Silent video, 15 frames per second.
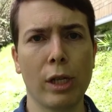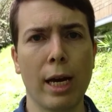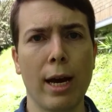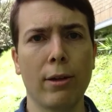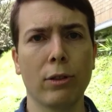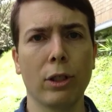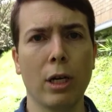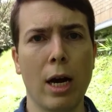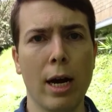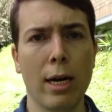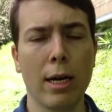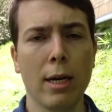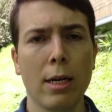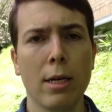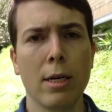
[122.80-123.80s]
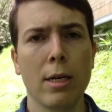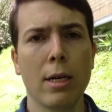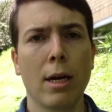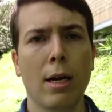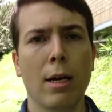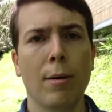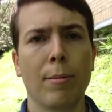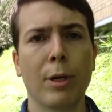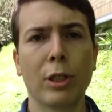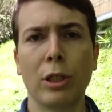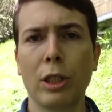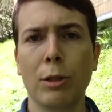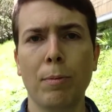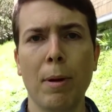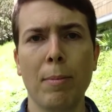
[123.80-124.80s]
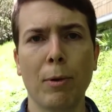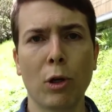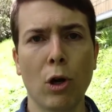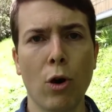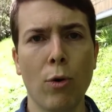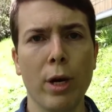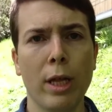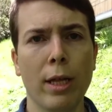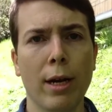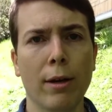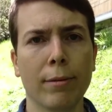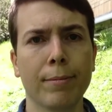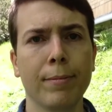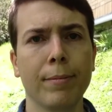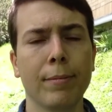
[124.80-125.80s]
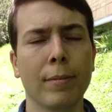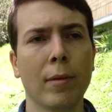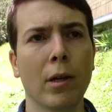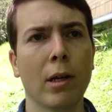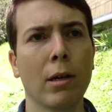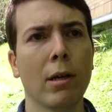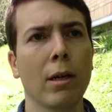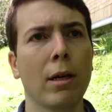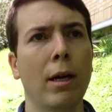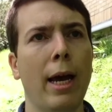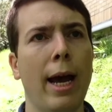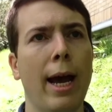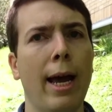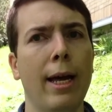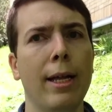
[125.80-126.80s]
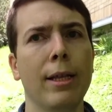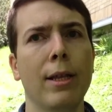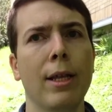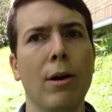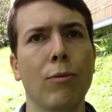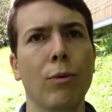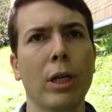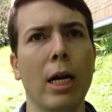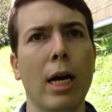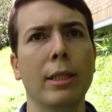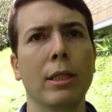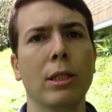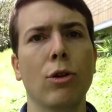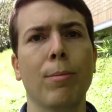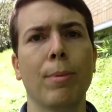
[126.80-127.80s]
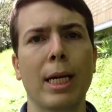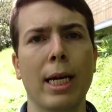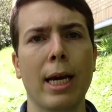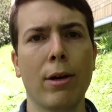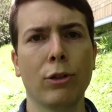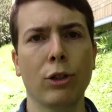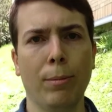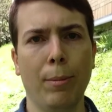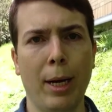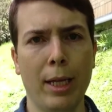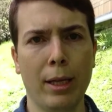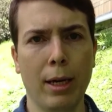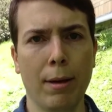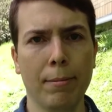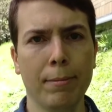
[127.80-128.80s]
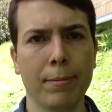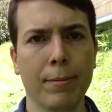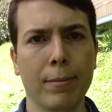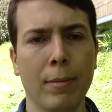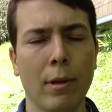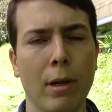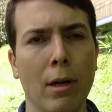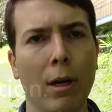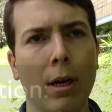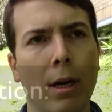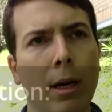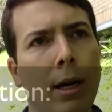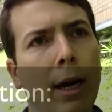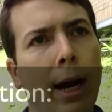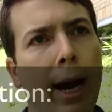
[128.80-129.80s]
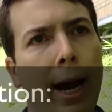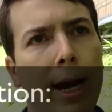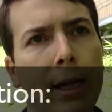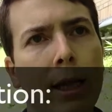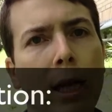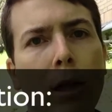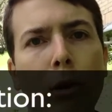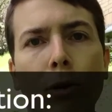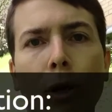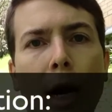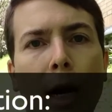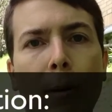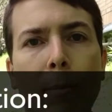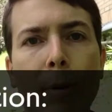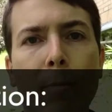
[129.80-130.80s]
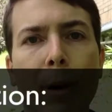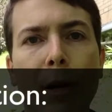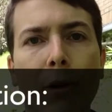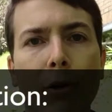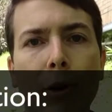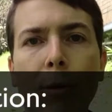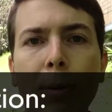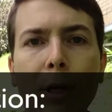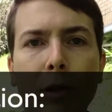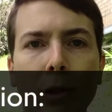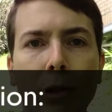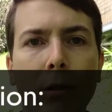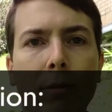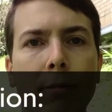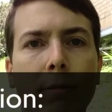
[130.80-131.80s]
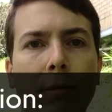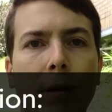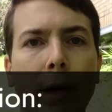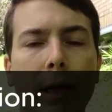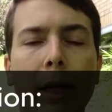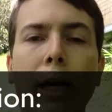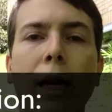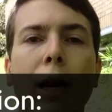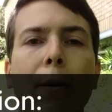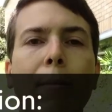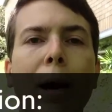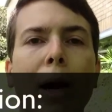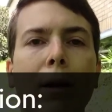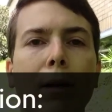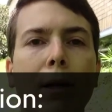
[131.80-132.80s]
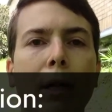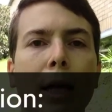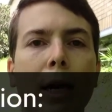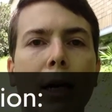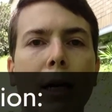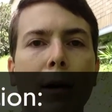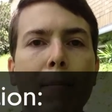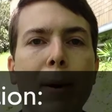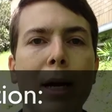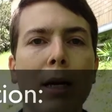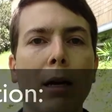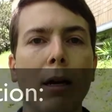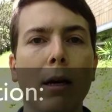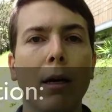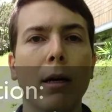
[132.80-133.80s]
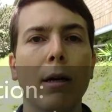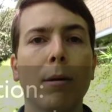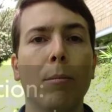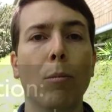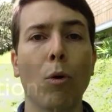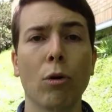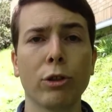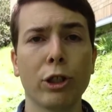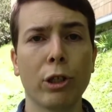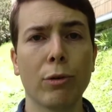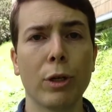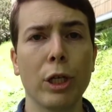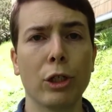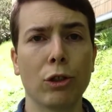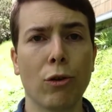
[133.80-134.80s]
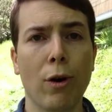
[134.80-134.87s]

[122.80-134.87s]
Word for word: on the outside, because these people go in there and they realize that nobody cares about them, and they learn how to be better criminals, and they come out and they commit more serious